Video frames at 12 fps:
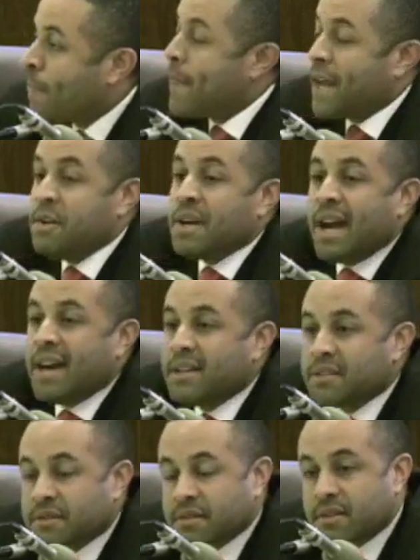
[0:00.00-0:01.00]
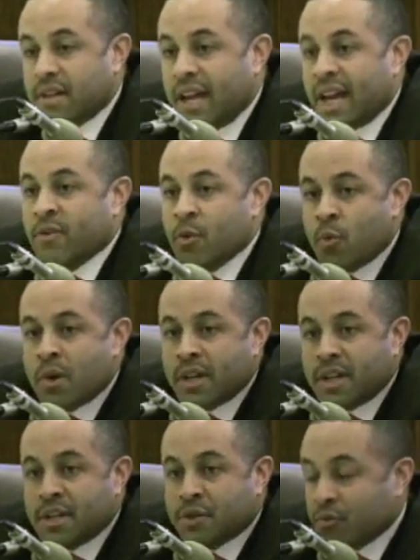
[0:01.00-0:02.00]
Now you guys, everyone
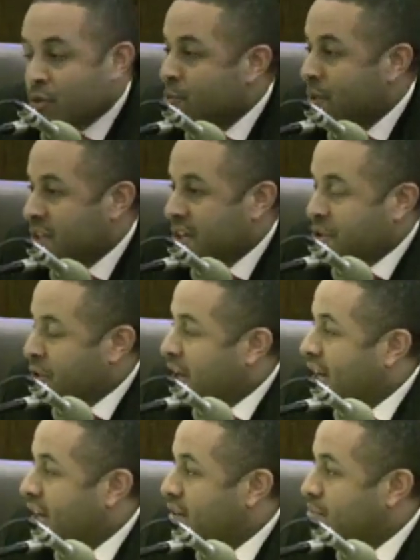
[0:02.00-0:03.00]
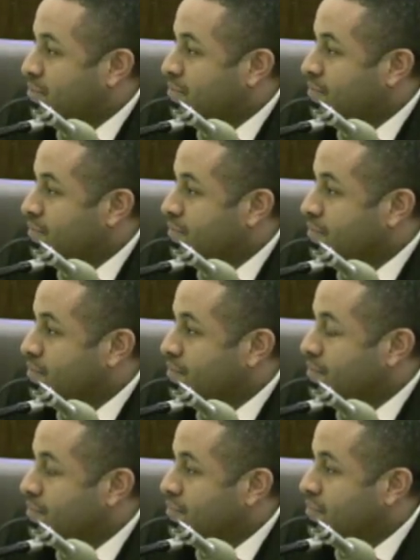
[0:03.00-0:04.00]
in this room is educated.
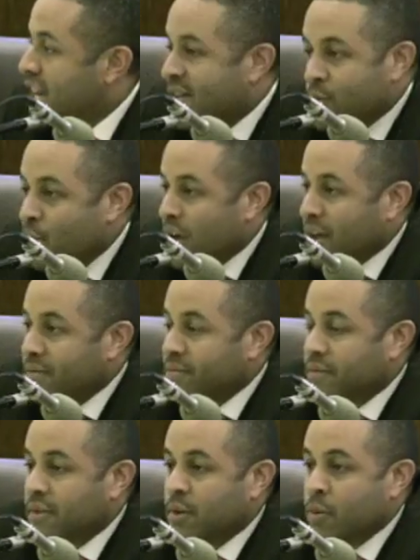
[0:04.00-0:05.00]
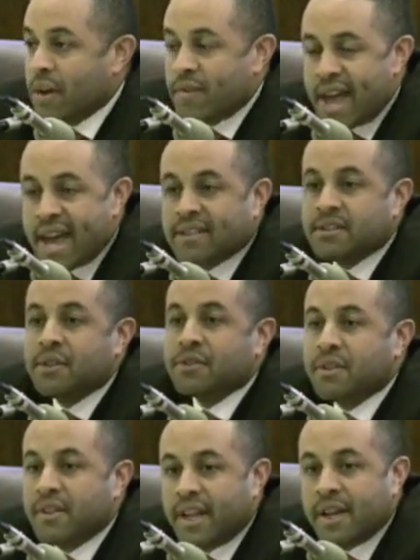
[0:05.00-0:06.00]
Everyone. We have access
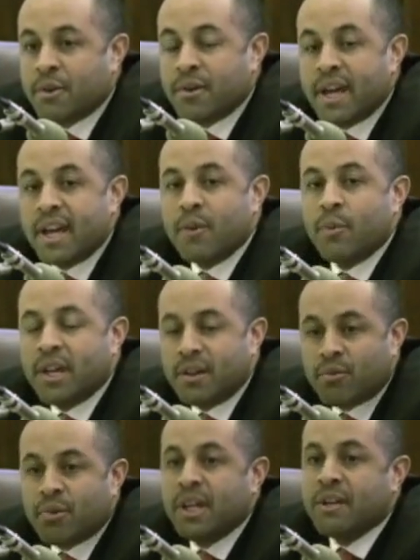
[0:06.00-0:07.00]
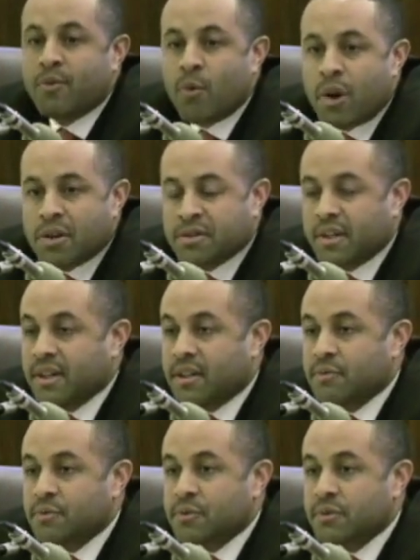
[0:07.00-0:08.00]
to the internet and we can read it for
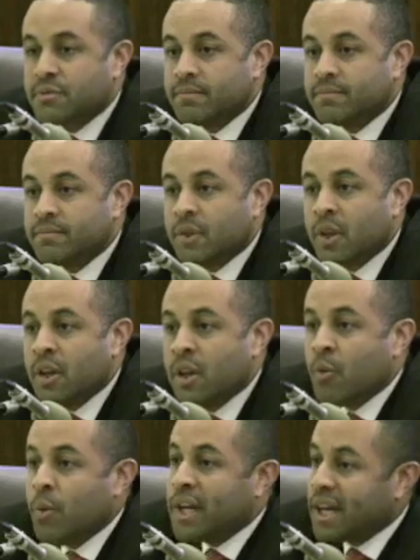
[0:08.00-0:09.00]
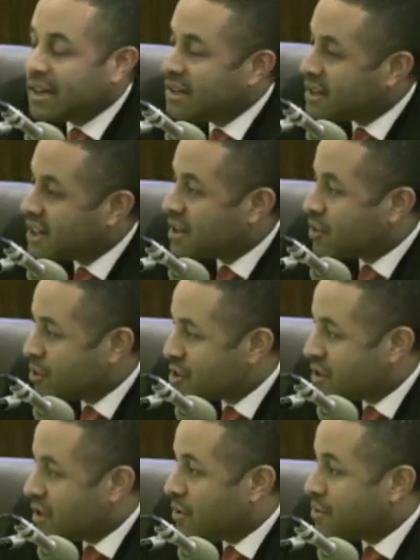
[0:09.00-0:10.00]
ourselves. We can look at the
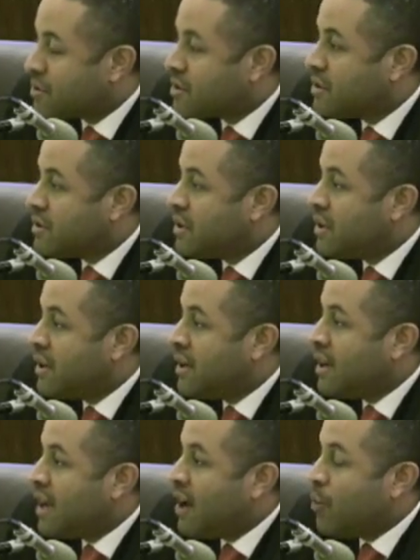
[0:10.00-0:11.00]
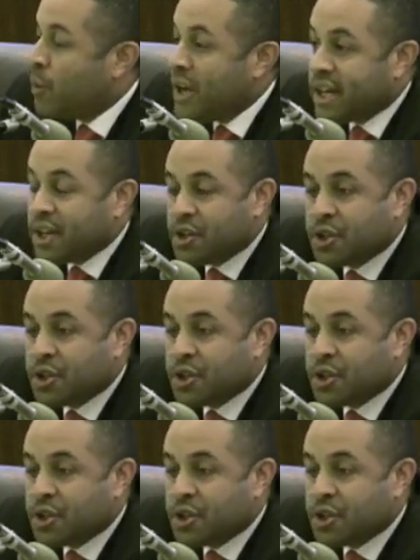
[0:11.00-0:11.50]
results and we can